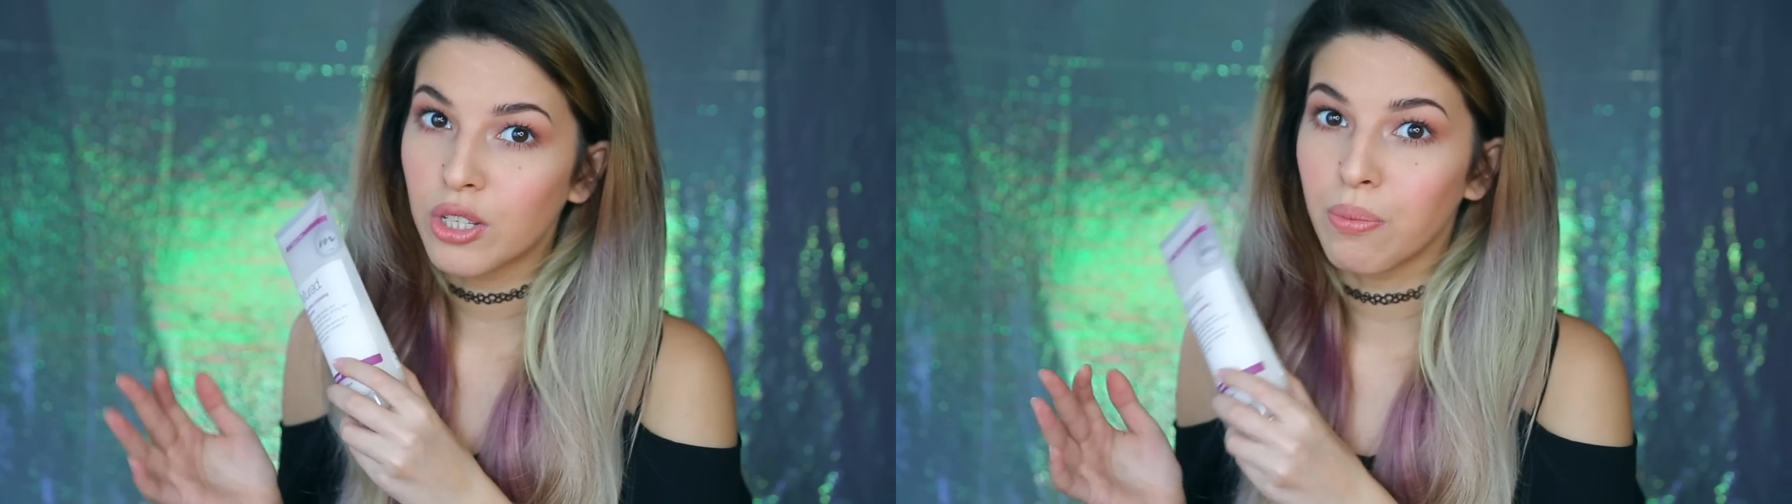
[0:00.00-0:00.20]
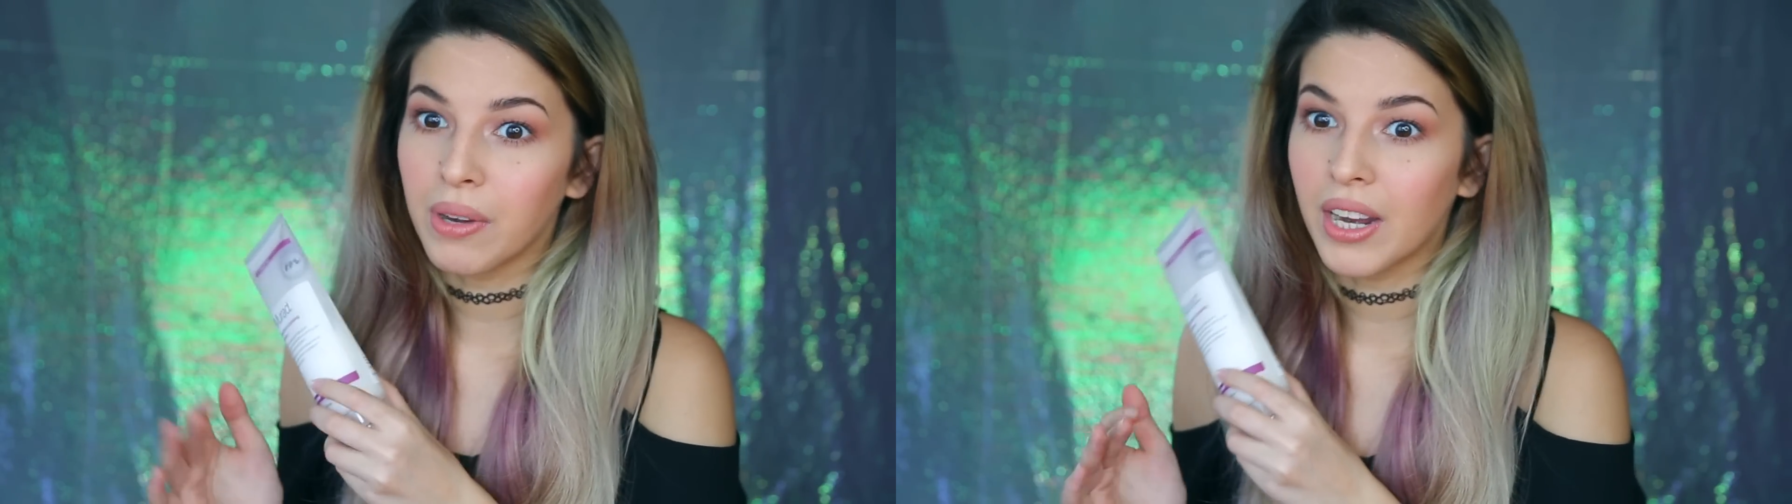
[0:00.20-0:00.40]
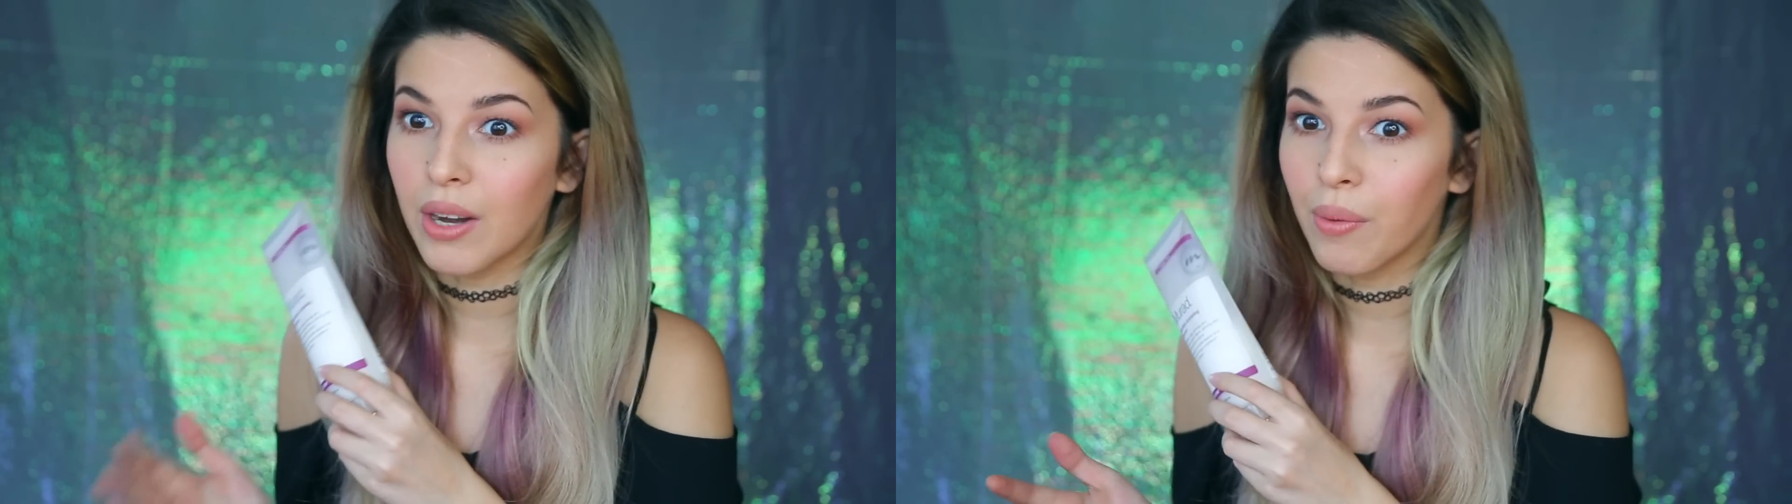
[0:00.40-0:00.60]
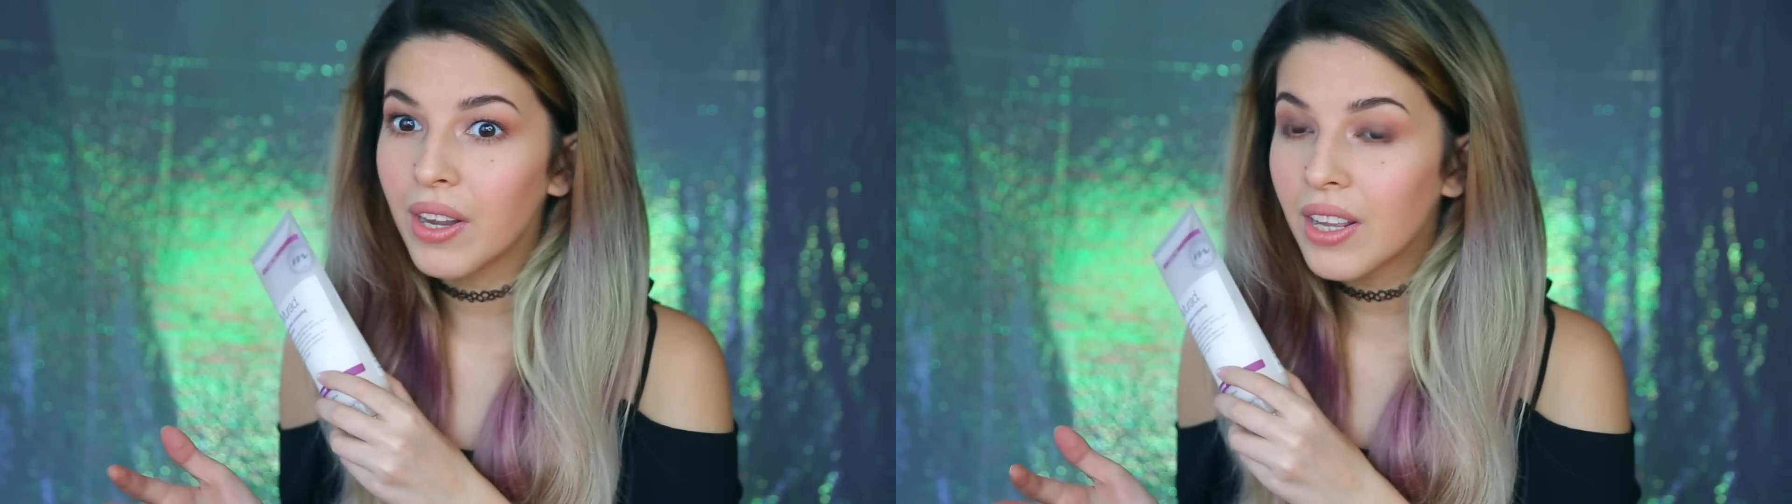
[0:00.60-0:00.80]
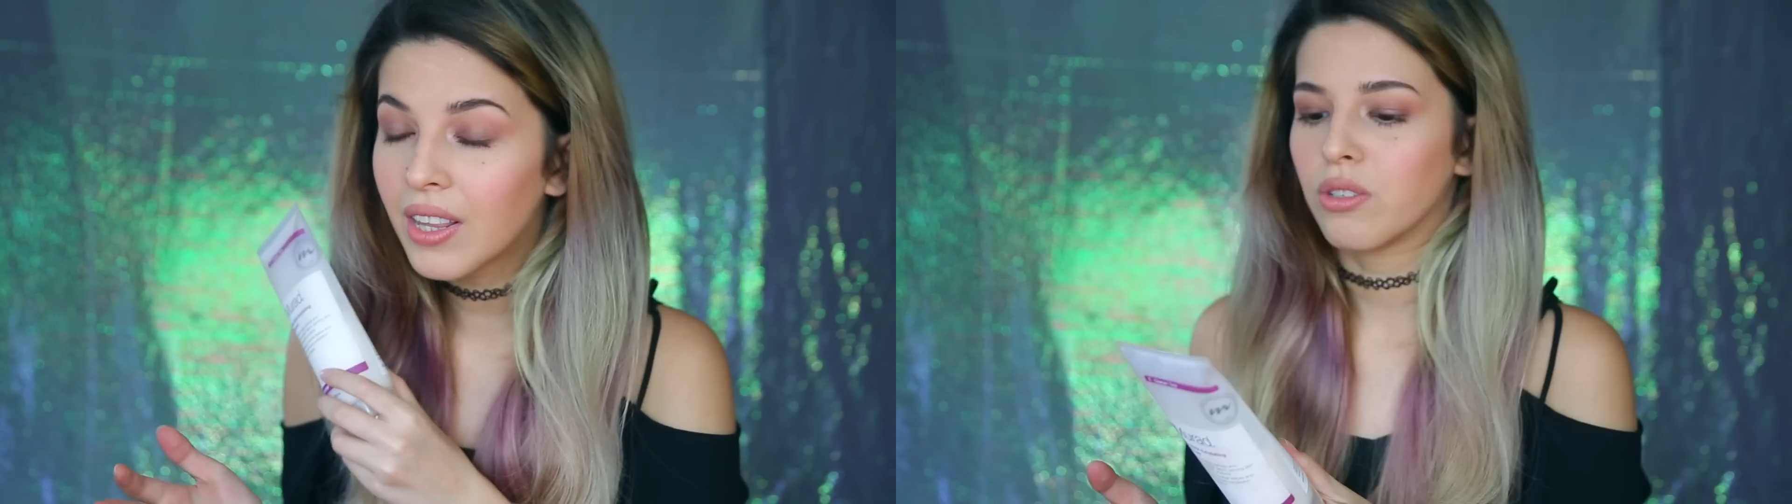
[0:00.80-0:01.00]
to begin
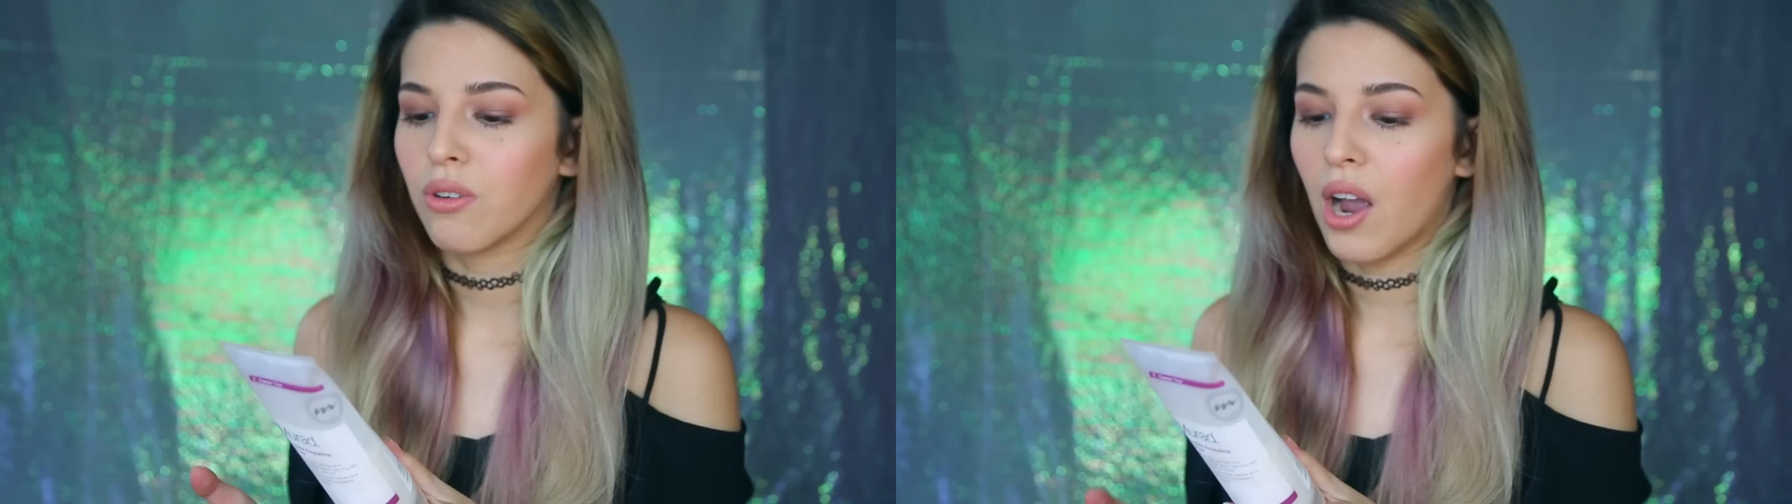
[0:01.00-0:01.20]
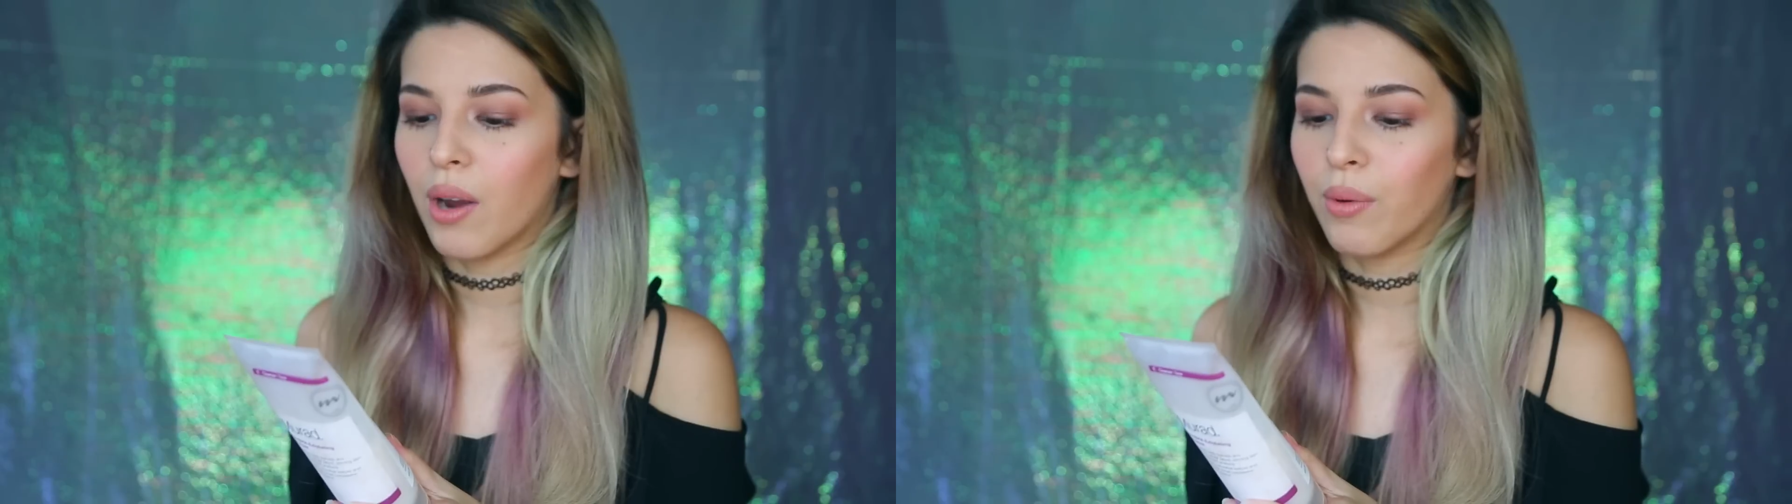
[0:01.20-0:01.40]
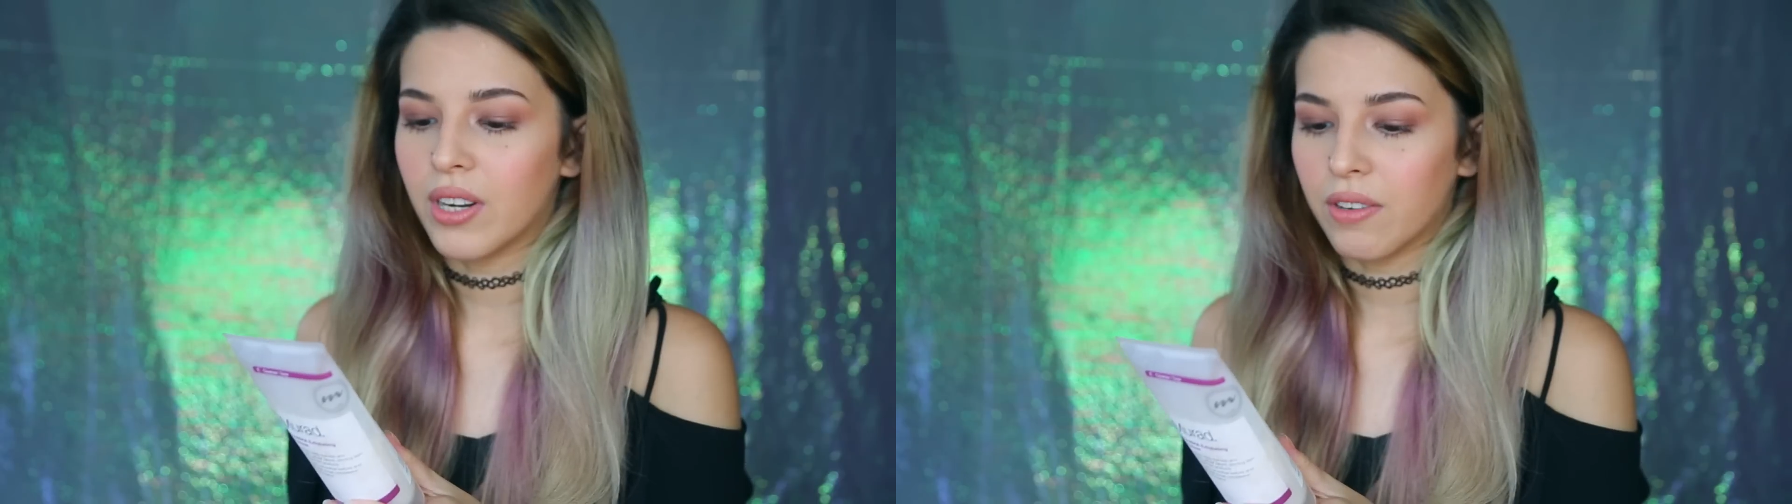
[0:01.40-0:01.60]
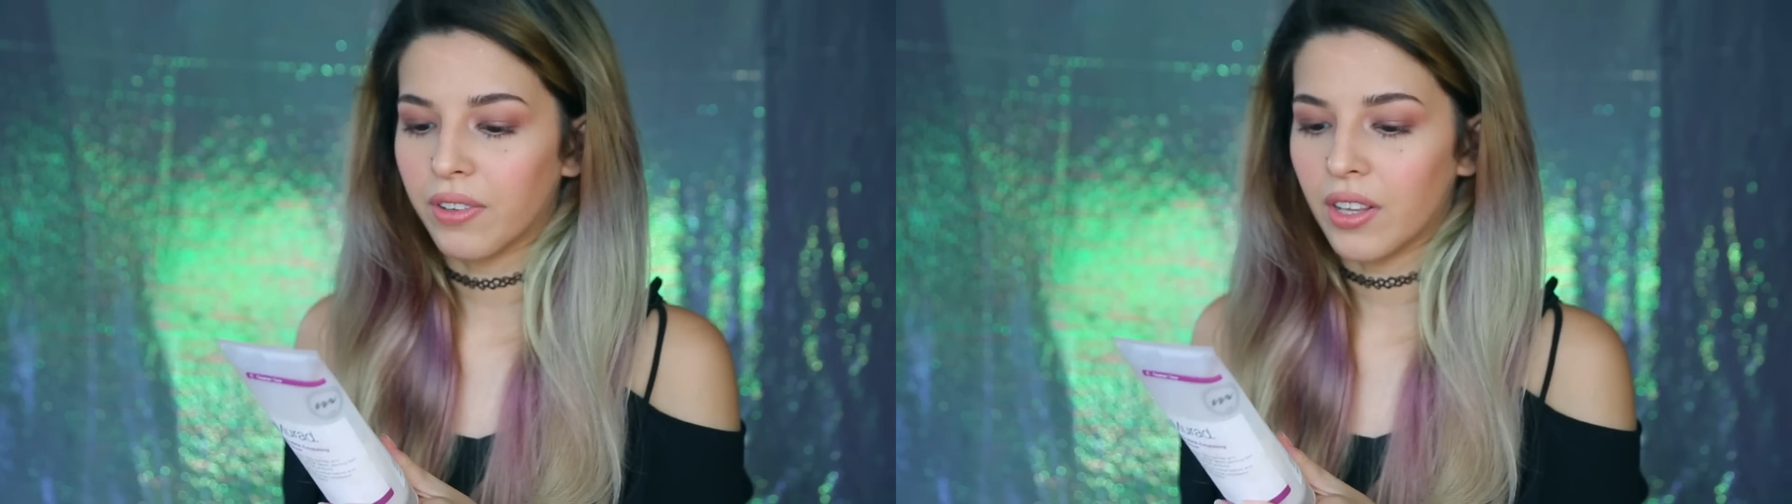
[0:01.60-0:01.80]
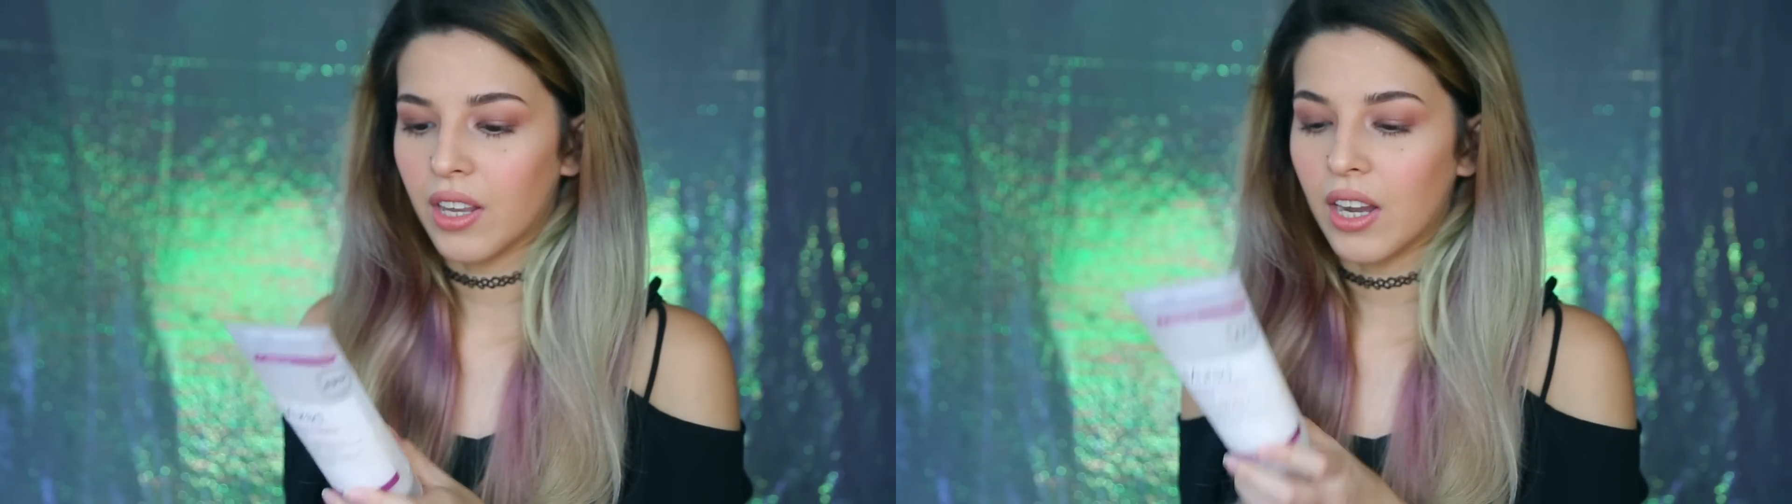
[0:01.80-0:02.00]
with, so I would
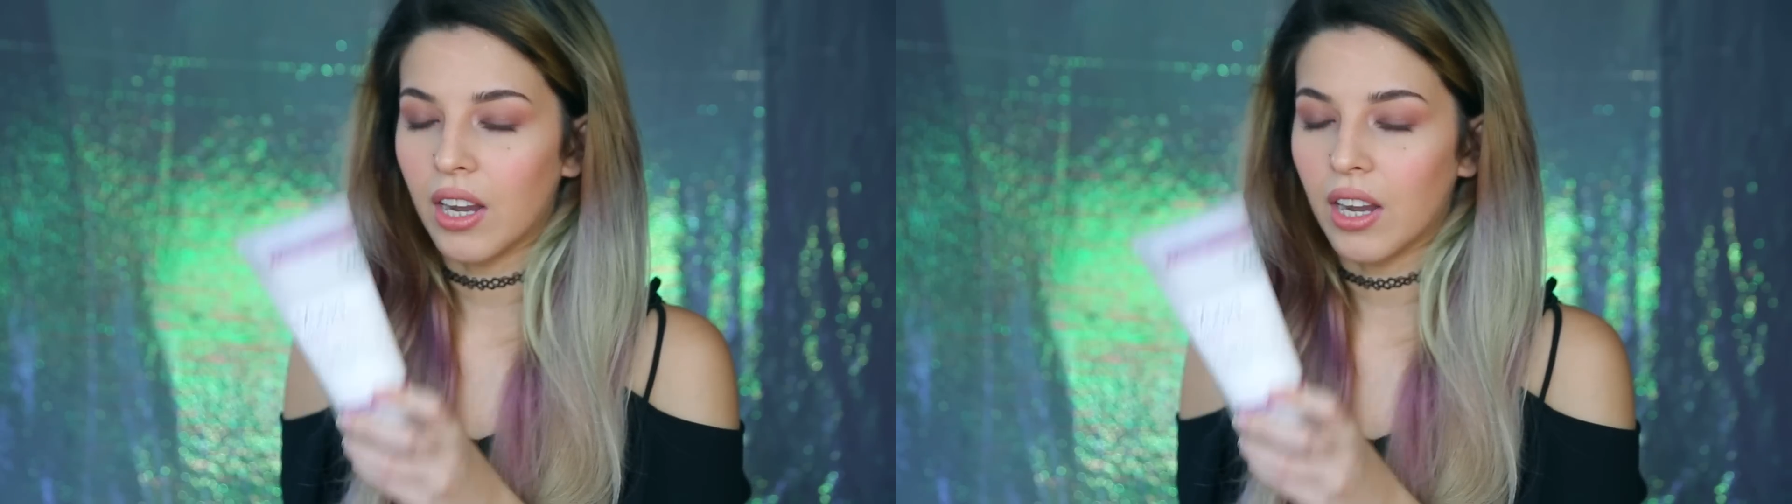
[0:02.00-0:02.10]
definitely